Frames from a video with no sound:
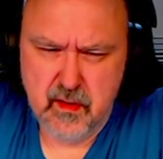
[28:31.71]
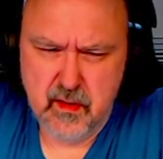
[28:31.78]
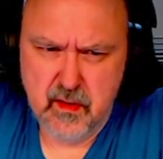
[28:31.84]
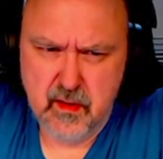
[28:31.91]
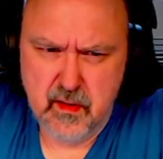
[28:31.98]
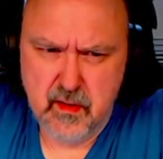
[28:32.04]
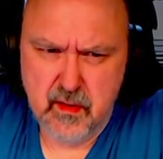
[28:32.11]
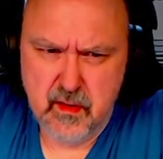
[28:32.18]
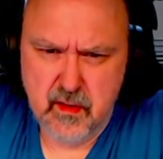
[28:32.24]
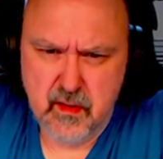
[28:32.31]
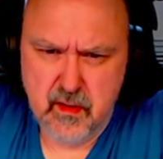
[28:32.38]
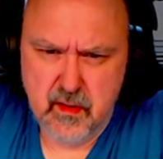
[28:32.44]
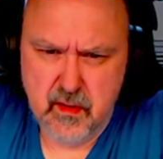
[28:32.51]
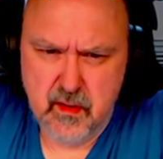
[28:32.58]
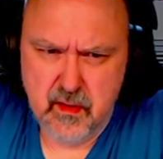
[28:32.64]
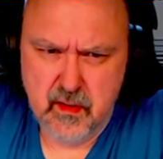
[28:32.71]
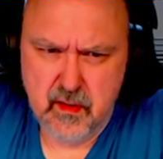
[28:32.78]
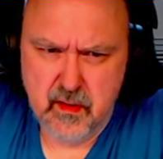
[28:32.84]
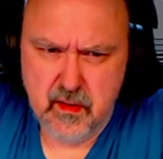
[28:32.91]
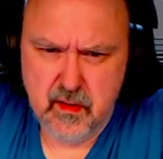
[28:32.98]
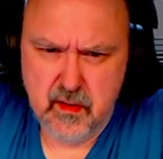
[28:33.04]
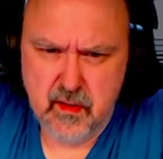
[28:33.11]

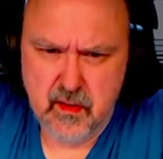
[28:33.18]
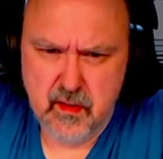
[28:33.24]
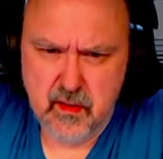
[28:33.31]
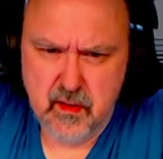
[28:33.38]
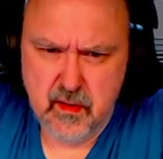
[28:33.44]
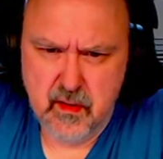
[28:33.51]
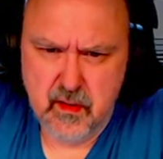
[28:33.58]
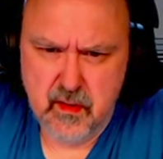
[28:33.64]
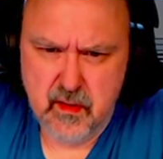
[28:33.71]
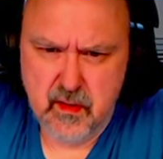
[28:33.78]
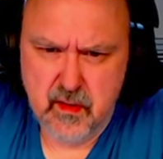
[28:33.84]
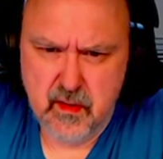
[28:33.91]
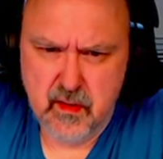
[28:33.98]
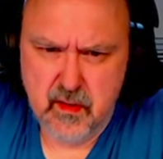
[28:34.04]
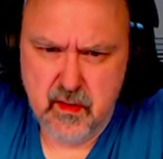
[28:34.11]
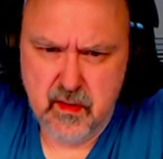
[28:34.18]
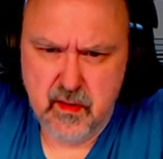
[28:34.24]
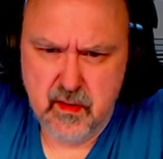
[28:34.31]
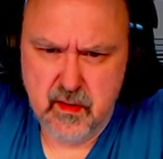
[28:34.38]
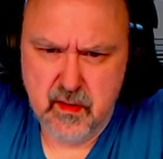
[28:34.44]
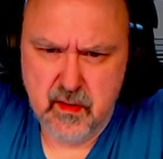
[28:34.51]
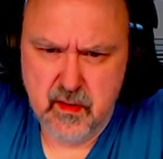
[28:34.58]

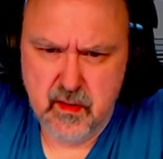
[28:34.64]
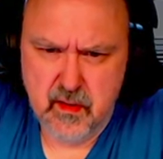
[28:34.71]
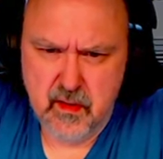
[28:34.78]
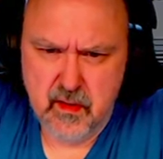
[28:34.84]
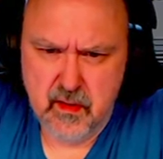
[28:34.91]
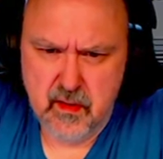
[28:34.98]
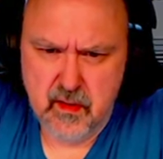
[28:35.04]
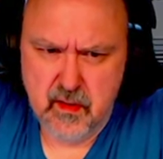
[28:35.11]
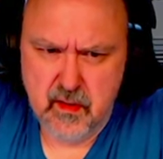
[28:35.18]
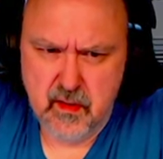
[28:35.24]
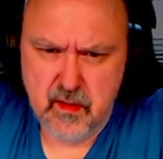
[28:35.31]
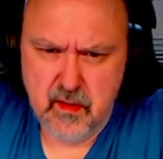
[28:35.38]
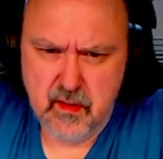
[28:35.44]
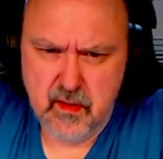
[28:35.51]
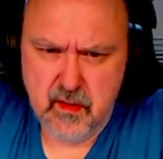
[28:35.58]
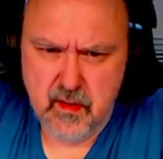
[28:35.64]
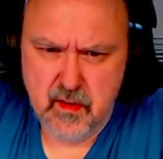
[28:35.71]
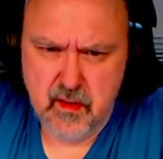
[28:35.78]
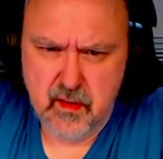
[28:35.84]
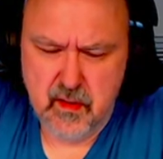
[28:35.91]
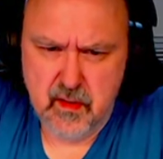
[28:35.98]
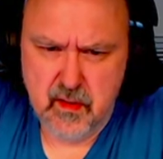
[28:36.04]

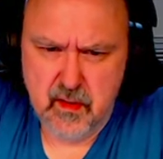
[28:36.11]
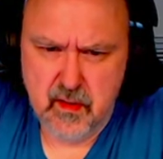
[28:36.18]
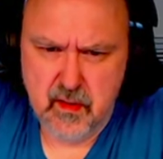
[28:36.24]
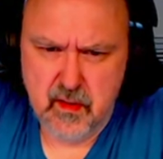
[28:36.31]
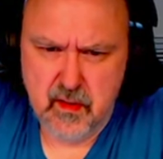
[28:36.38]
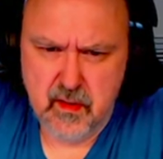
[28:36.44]
Nothing is said.